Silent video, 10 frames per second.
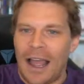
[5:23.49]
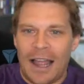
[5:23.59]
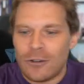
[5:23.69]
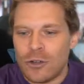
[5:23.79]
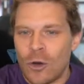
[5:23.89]

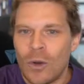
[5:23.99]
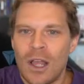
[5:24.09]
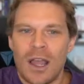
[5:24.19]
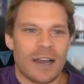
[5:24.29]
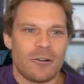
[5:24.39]
I don't know
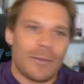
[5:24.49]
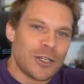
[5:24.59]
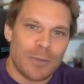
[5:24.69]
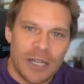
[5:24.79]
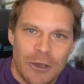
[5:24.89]
how
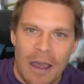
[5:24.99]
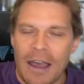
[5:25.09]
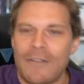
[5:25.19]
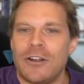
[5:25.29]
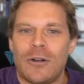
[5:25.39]
much money you
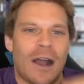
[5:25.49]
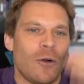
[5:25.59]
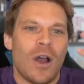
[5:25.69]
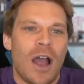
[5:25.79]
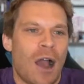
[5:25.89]
have. I don't
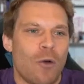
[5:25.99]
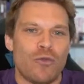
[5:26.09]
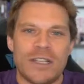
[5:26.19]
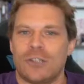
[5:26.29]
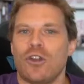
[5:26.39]
know how
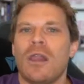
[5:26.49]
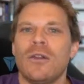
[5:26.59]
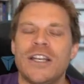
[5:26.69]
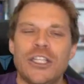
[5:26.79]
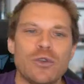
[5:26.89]
risk
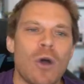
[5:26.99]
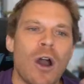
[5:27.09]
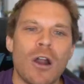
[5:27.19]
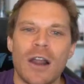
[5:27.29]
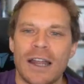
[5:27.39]
tolerant you are.